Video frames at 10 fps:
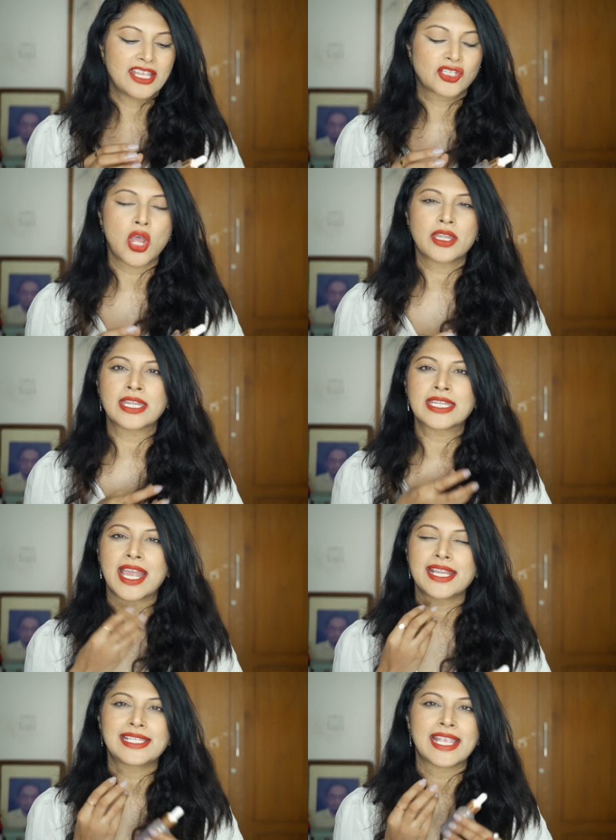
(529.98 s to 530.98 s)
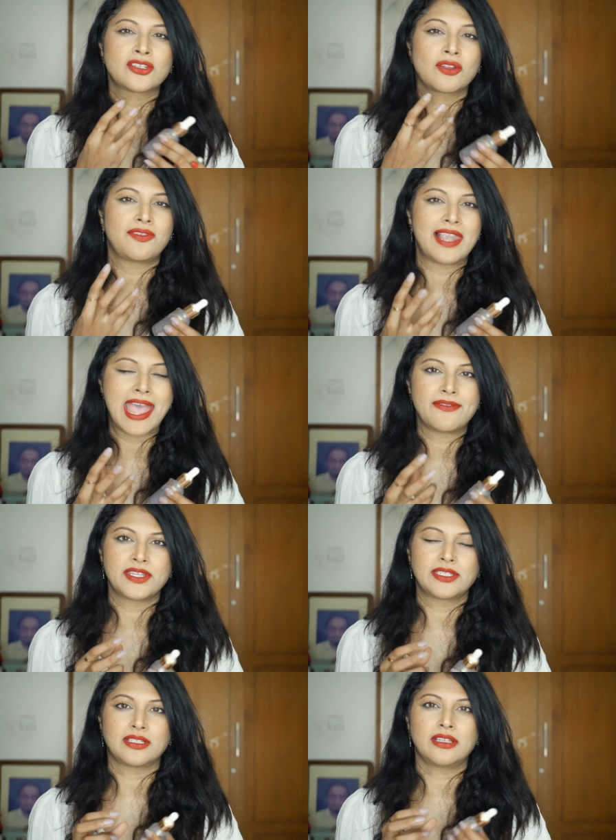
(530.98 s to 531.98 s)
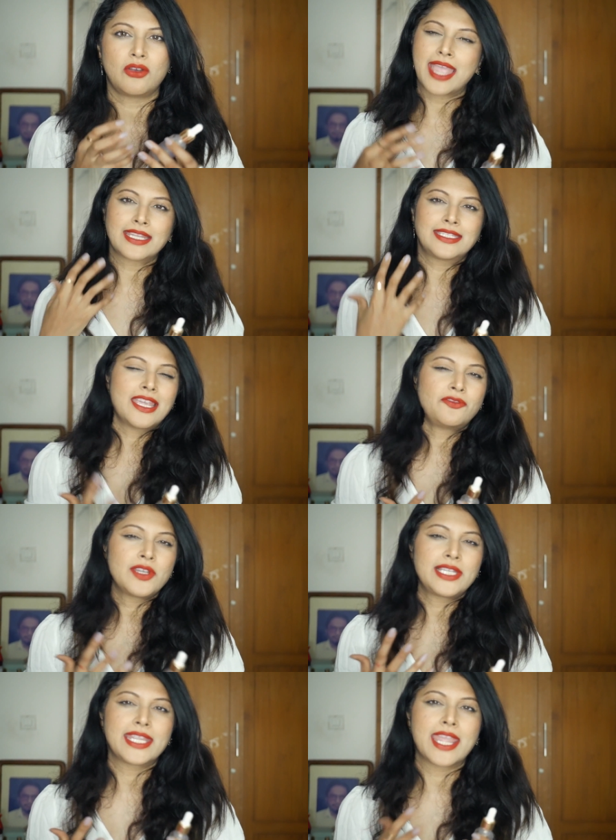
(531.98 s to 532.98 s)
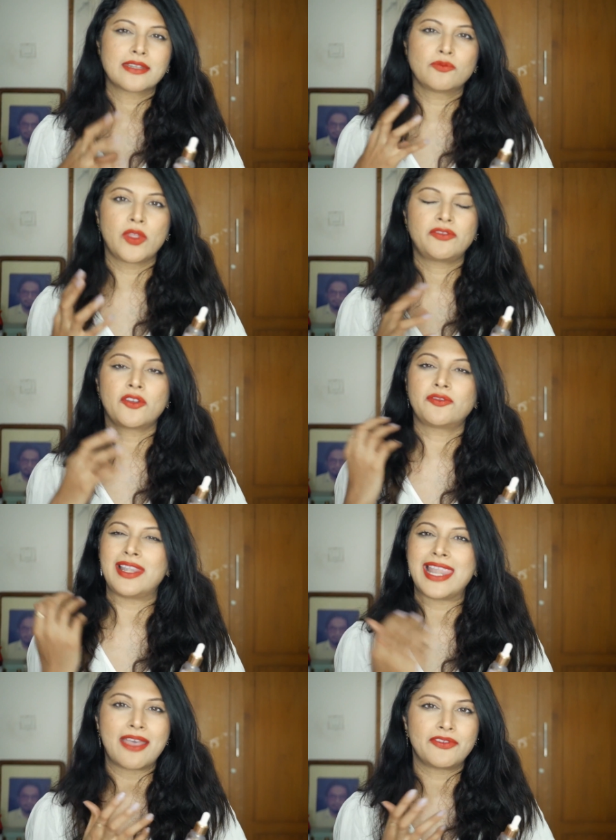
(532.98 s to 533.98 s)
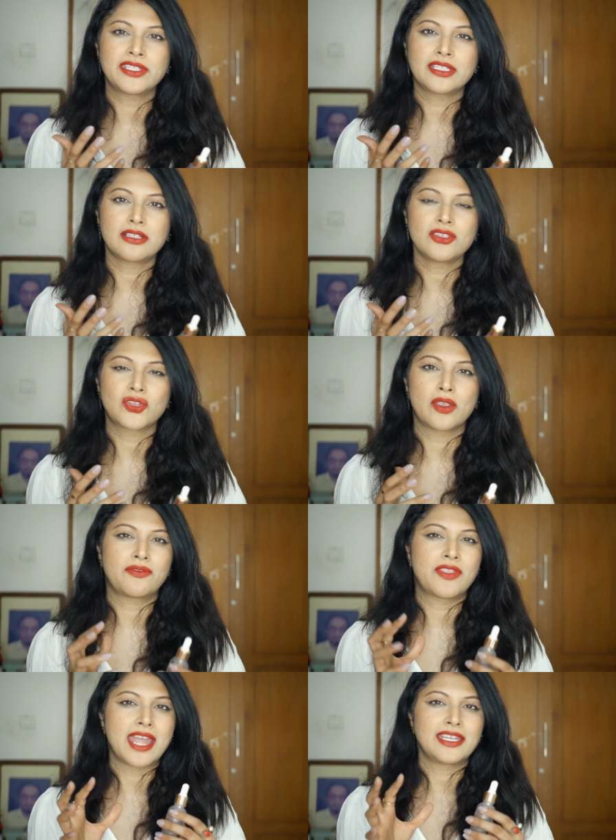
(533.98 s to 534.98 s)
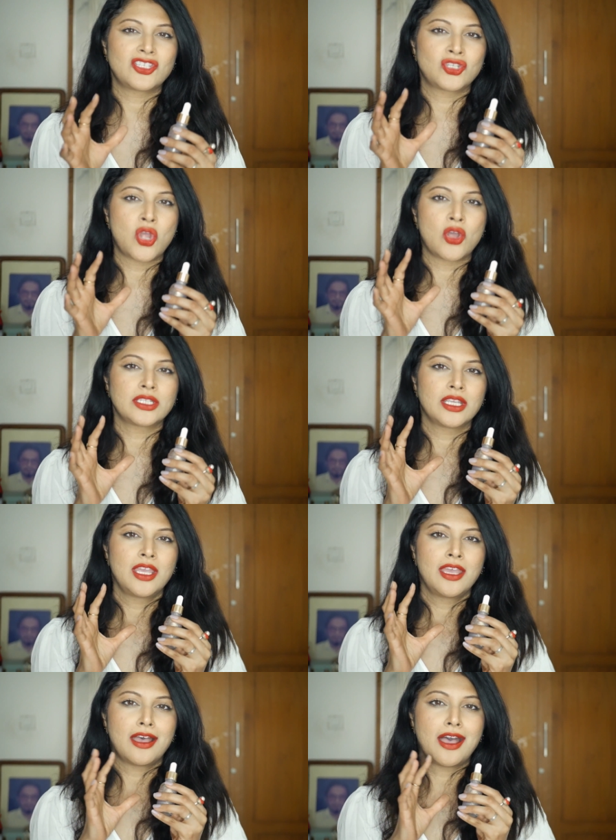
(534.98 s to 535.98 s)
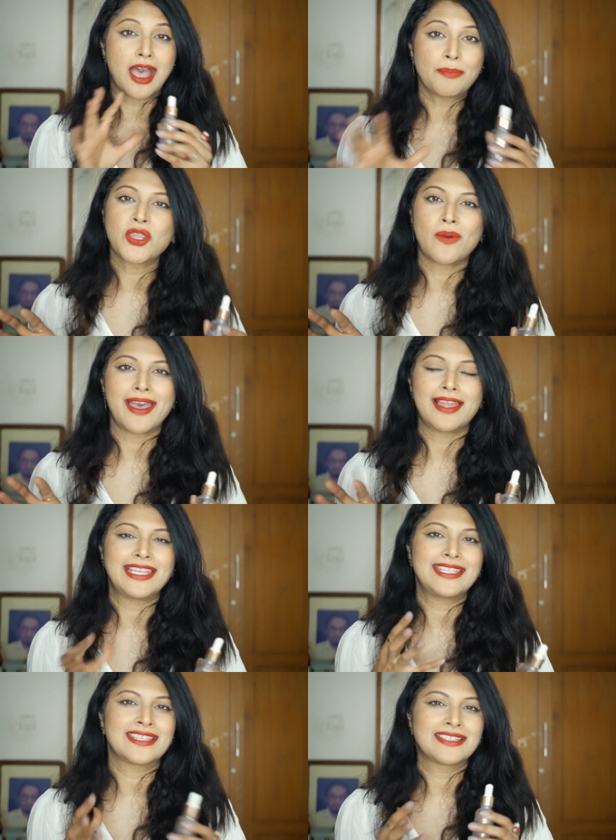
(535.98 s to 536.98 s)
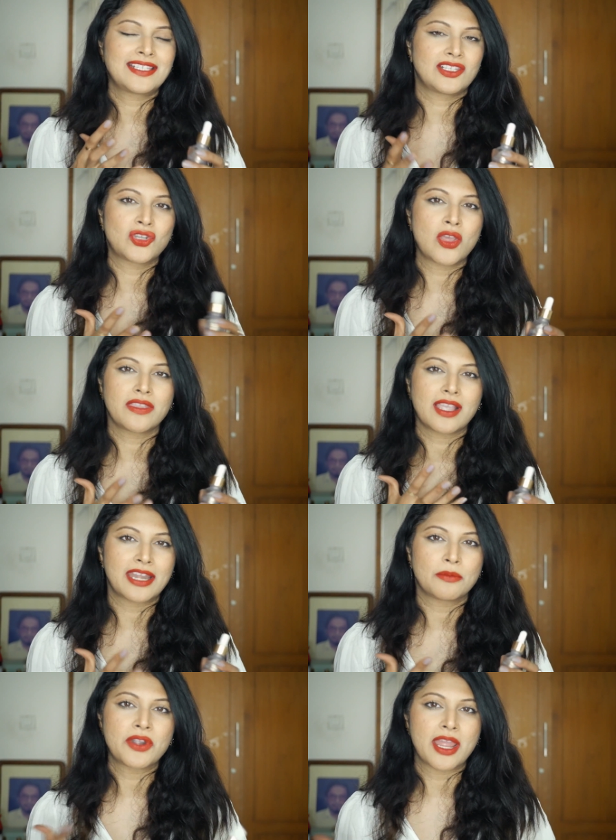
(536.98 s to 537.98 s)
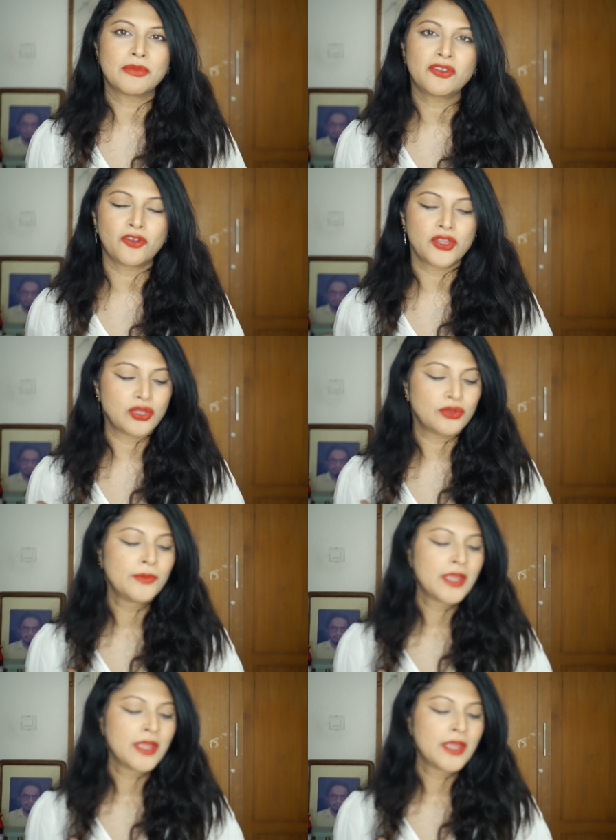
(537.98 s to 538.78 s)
It's got a nice scent of lavender. I can definitely get a whiff of lavender, so if that is not up your alley, then this is not the kind of primer for you.